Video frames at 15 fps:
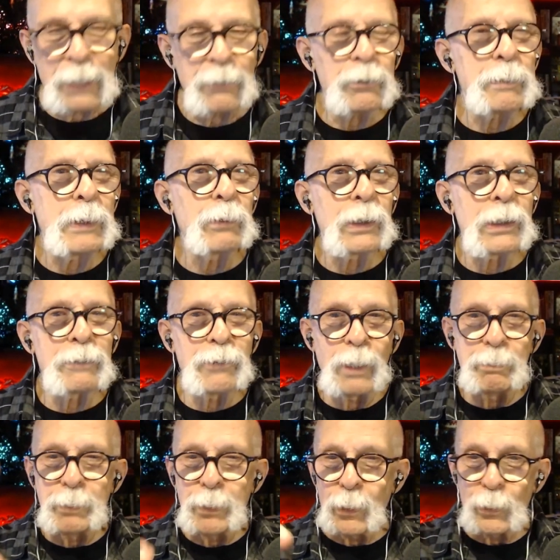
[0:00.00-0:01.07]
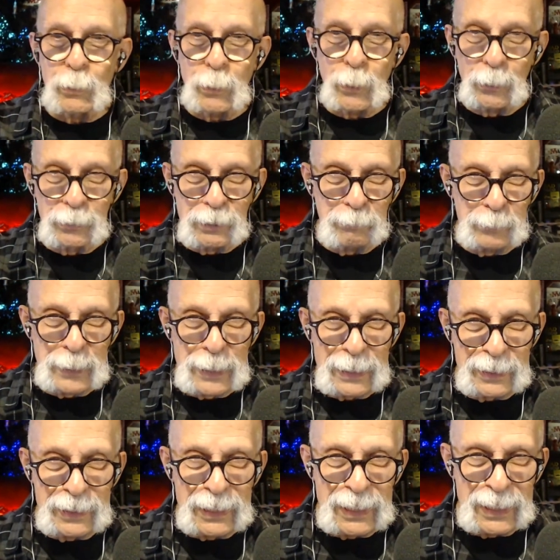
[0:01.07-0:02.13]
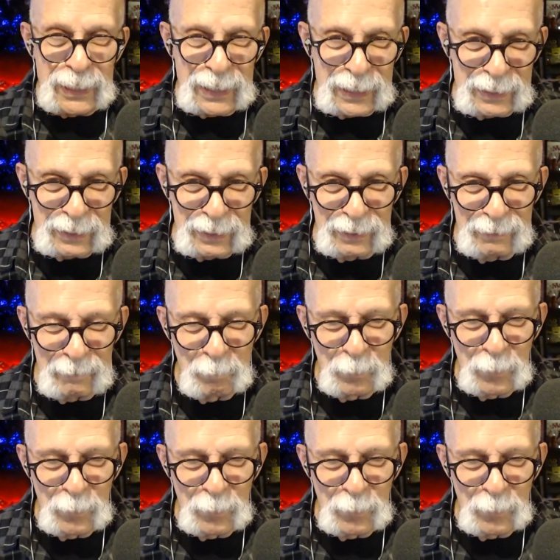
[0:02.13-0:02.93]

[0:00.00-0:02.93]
that would be exactly. one of our pull quotes if we had an ad.